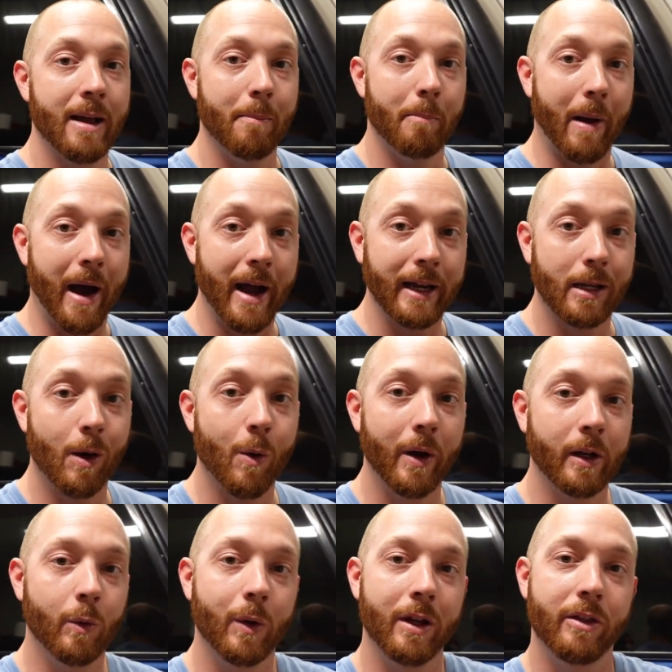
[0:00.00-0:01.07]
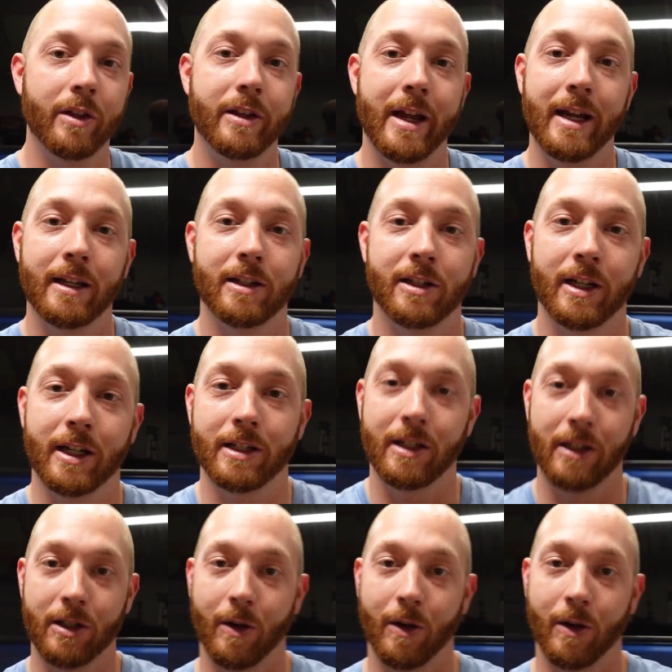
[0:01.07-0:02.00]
by going with the Dana 60.